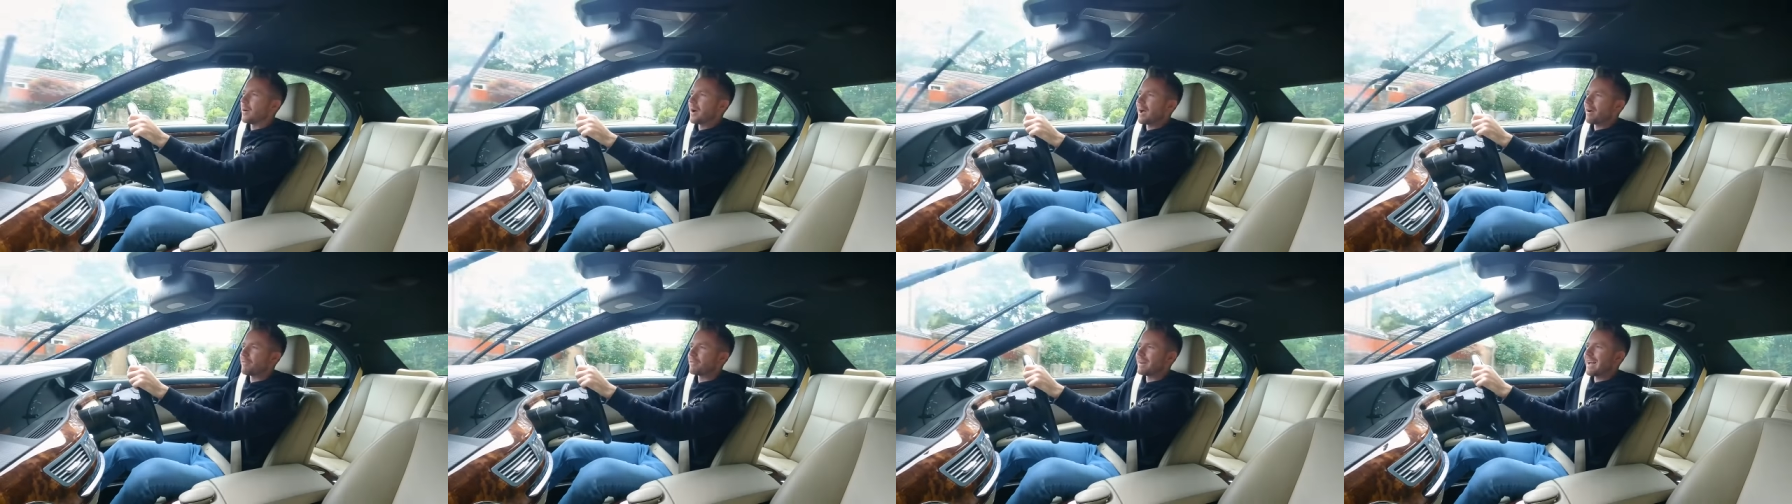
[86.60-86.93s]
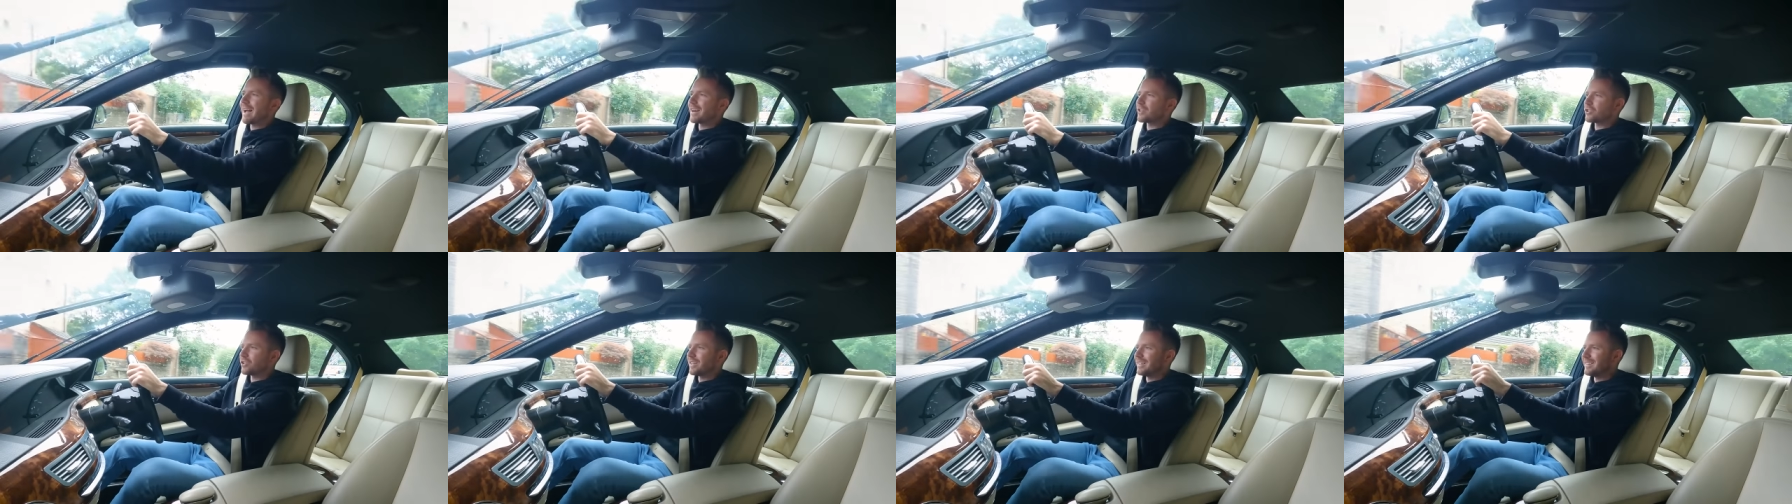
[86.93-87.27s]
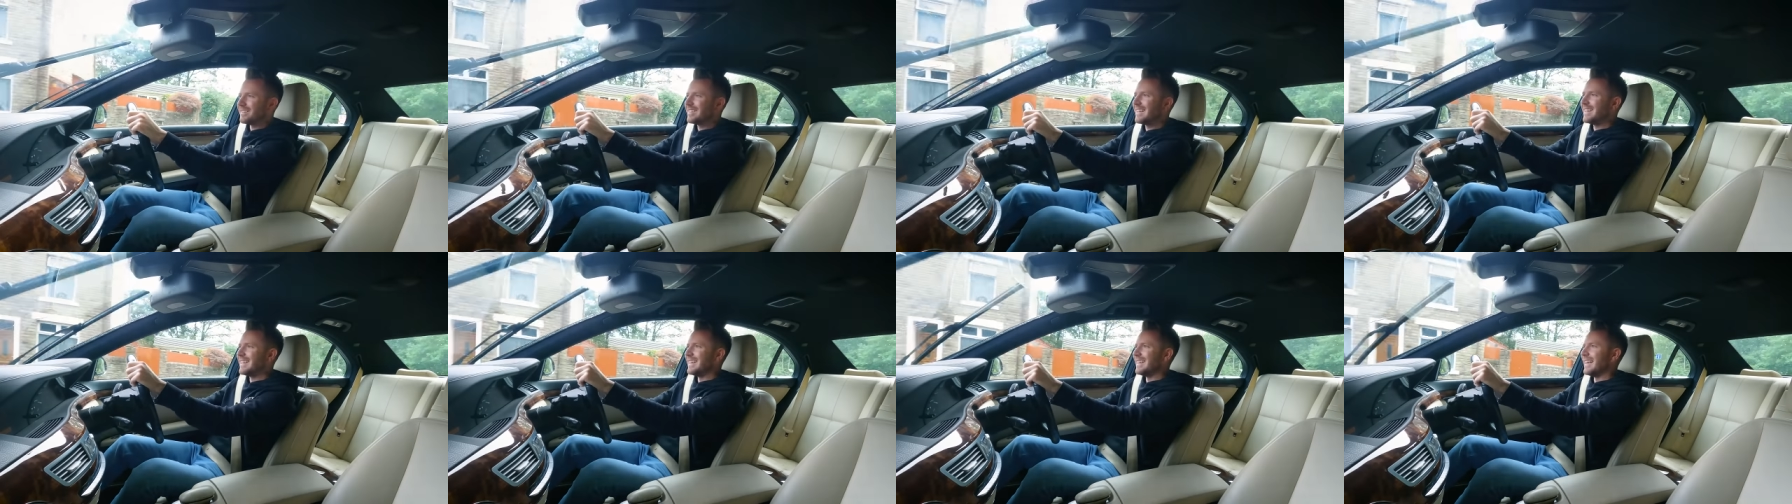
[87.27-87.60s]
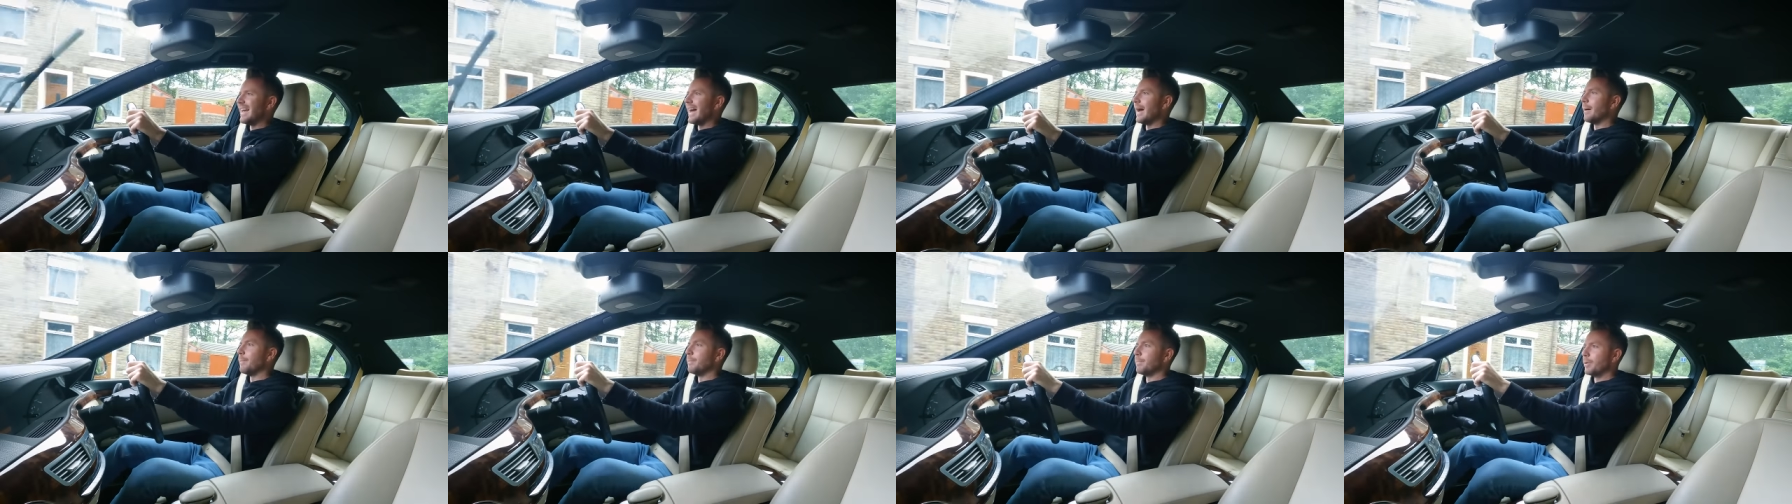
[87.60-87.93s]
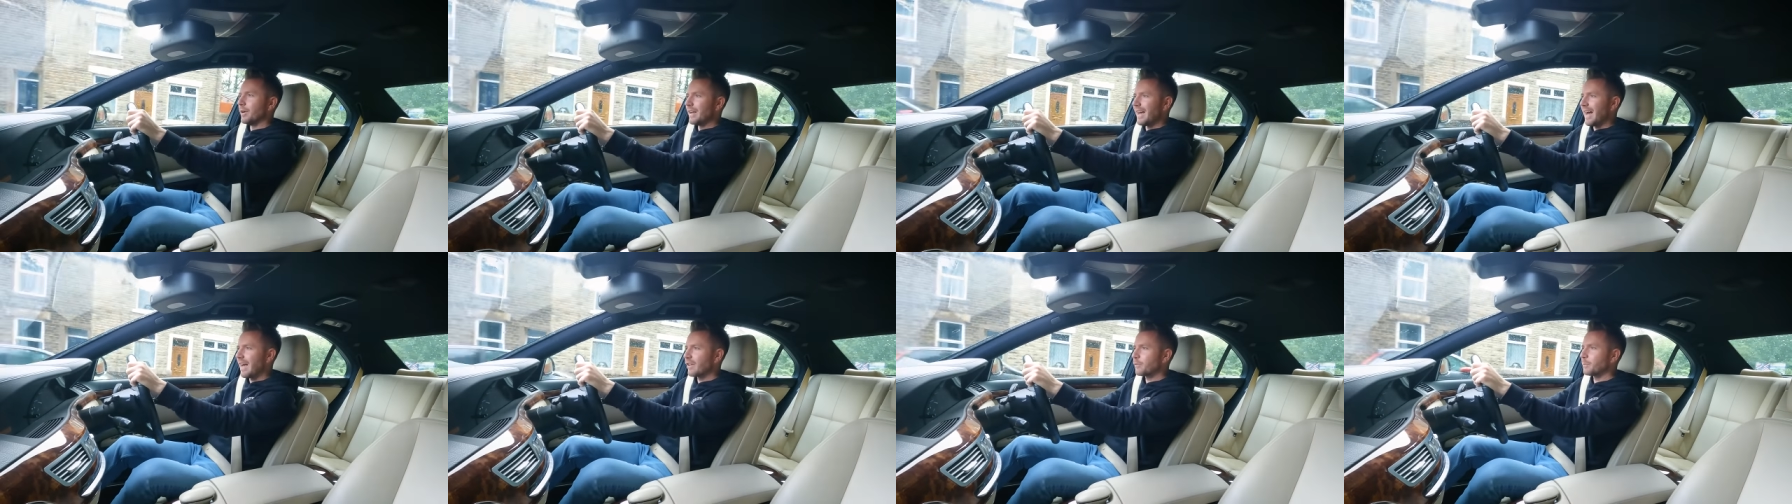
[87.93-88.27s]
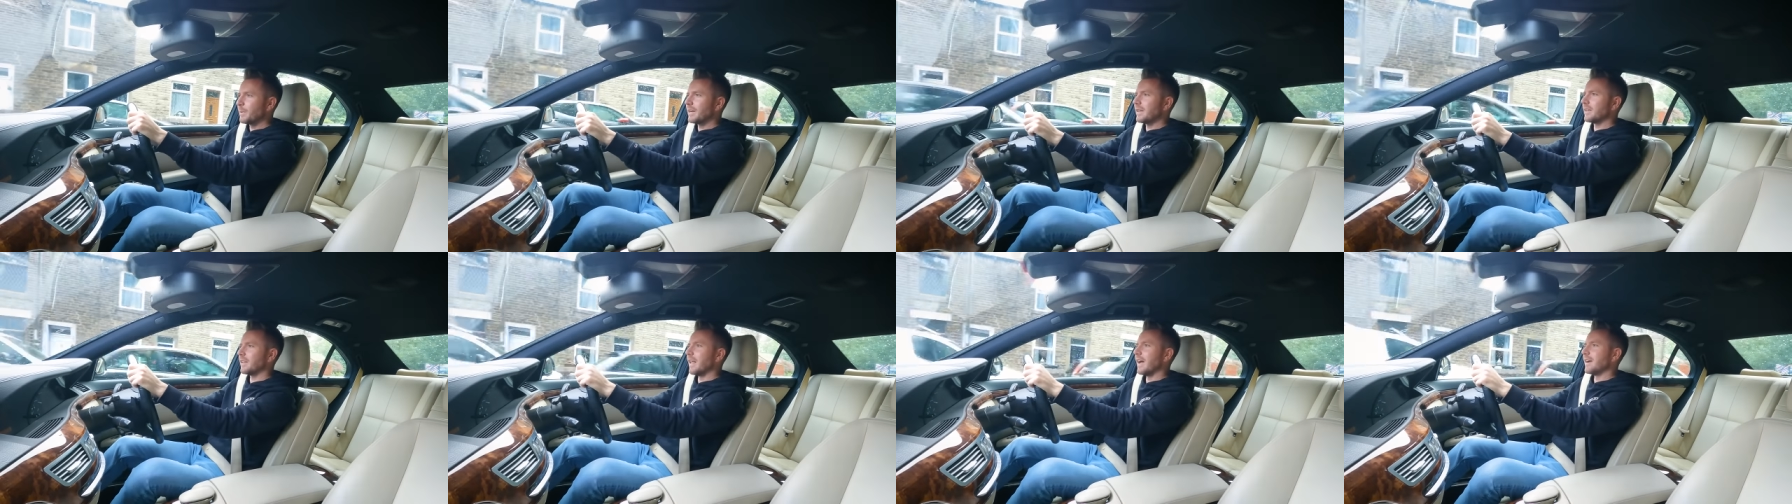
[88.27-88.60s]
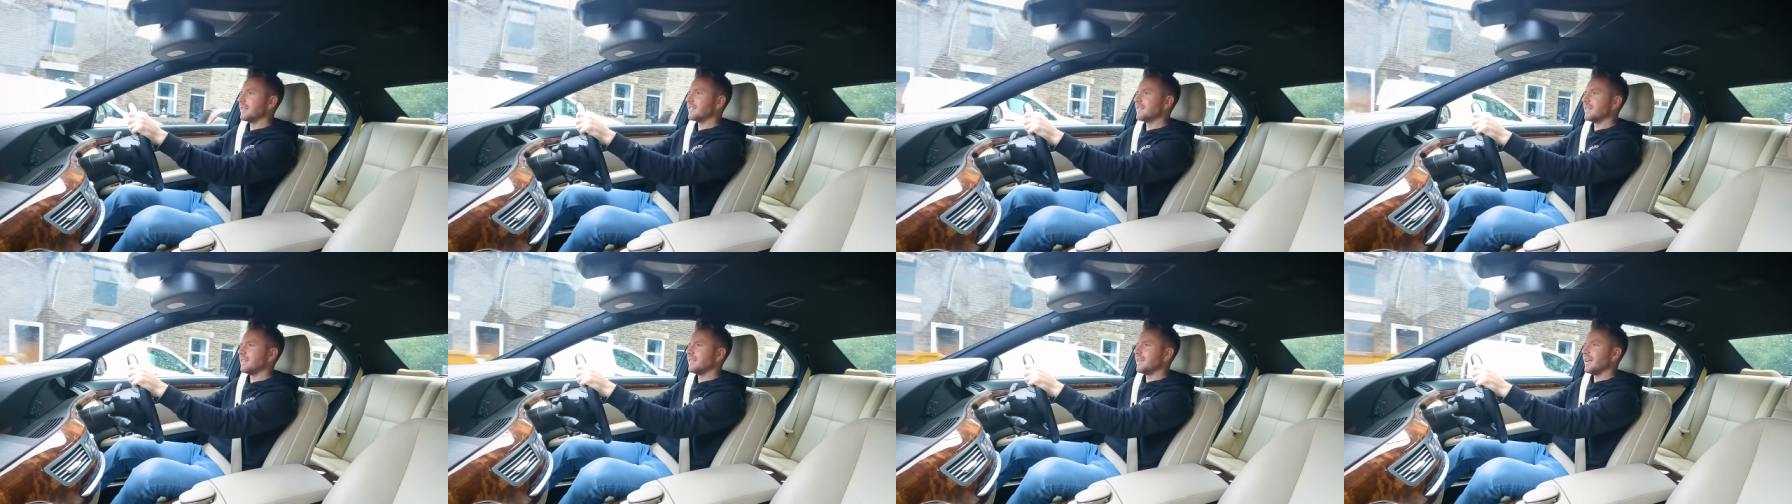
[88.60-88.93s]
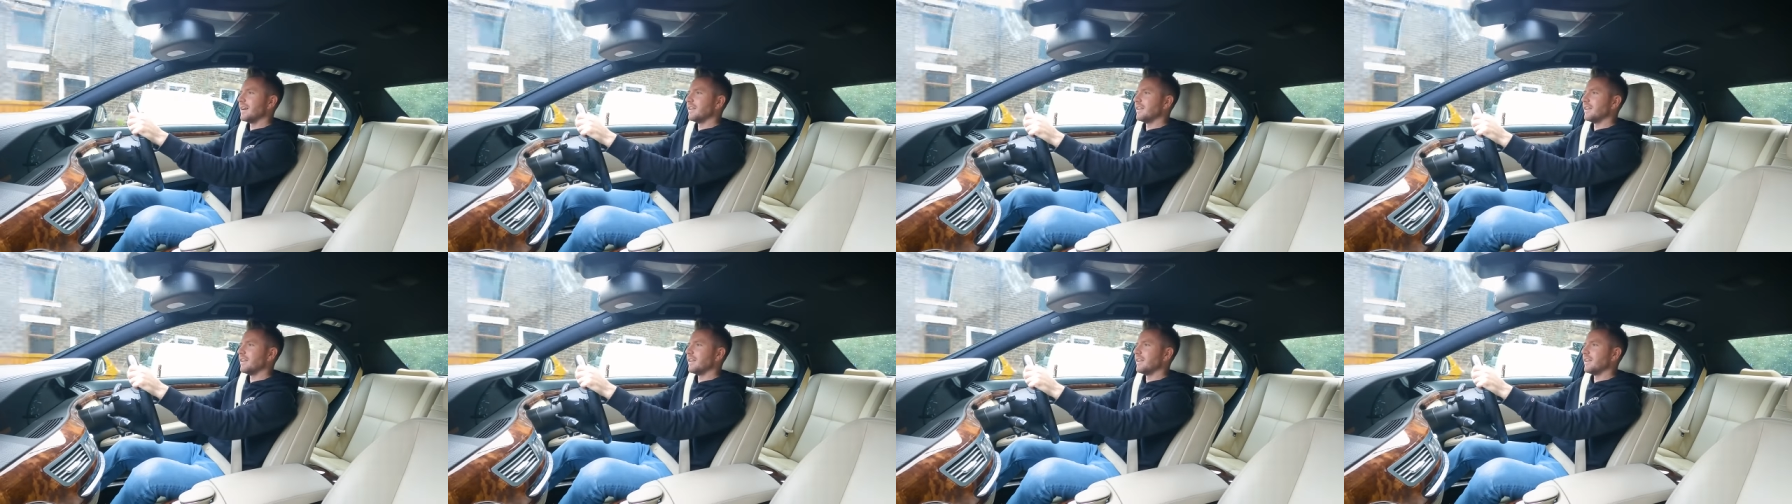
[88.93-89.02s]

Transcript: Now I haven't actually seen it yet, but it has been collected